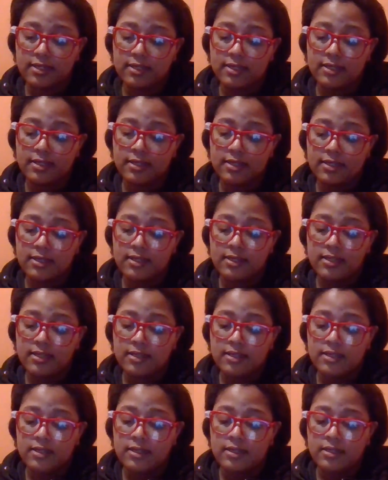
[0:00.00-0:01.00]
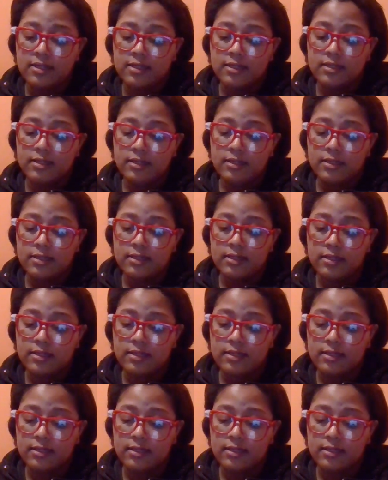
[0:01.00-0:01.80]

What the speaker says: (silence)